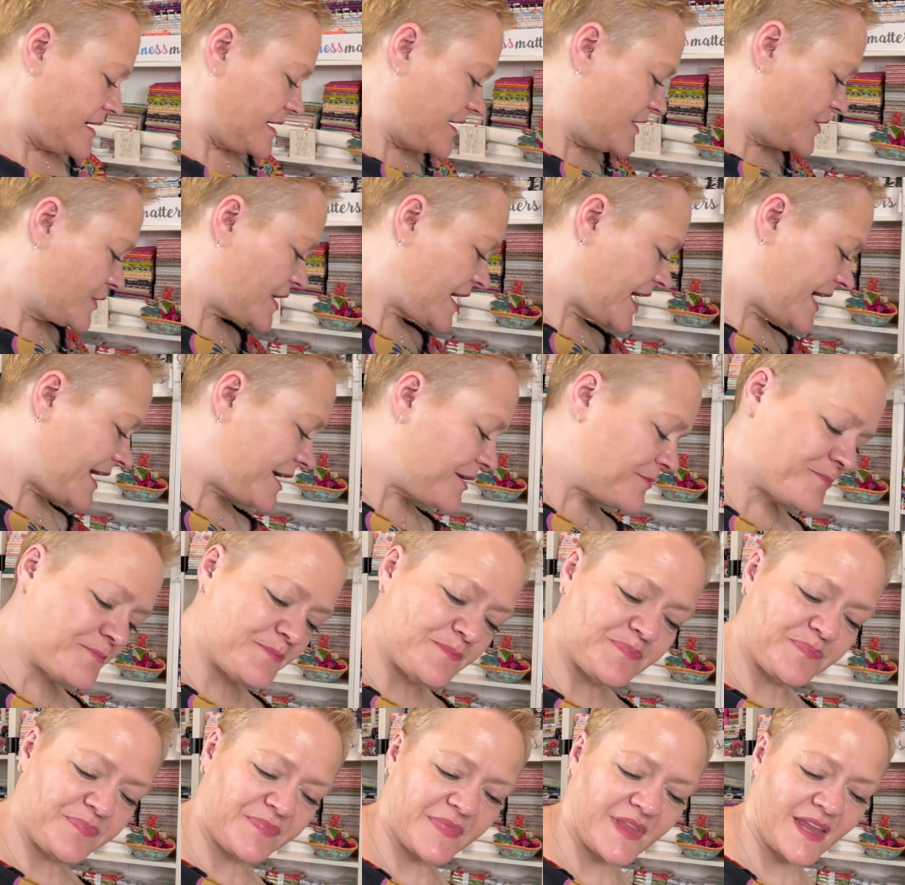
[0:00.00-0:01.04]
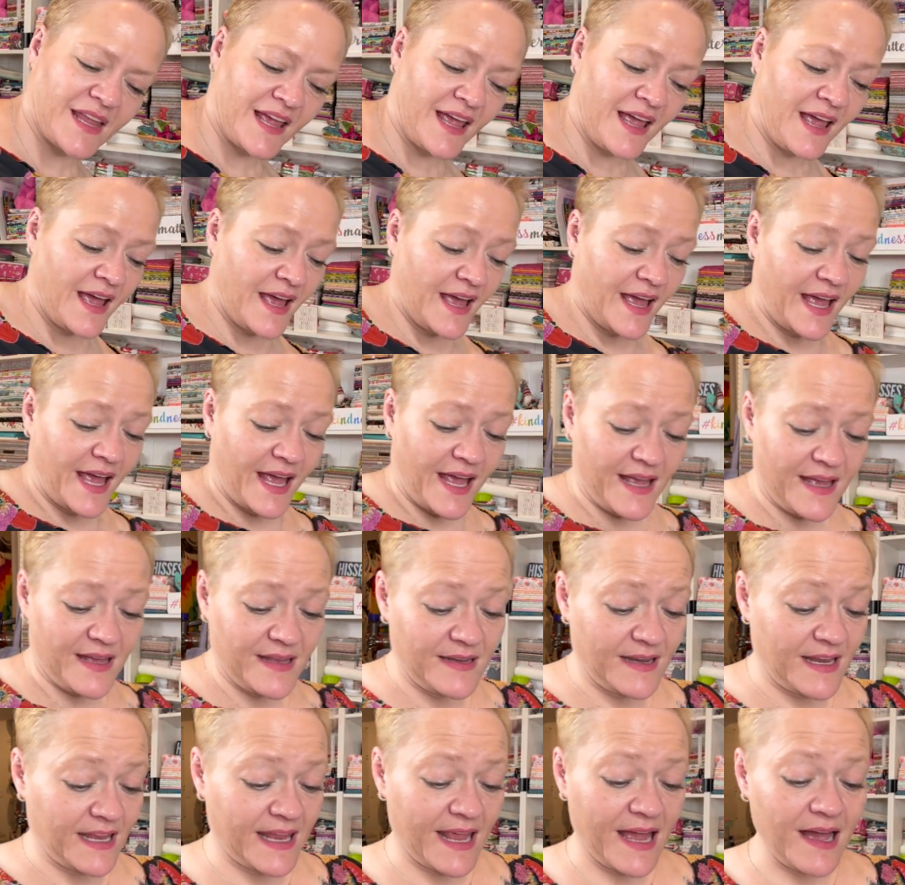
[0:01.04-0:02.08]
Okay.
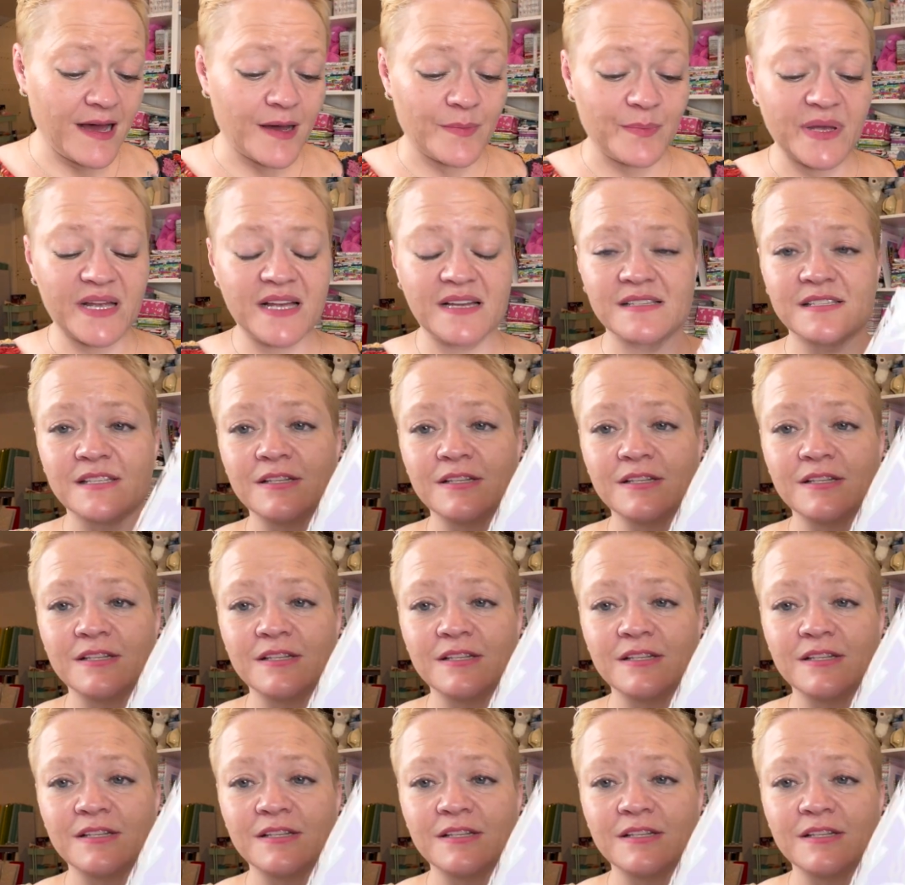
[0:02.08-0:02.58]
And yeah, because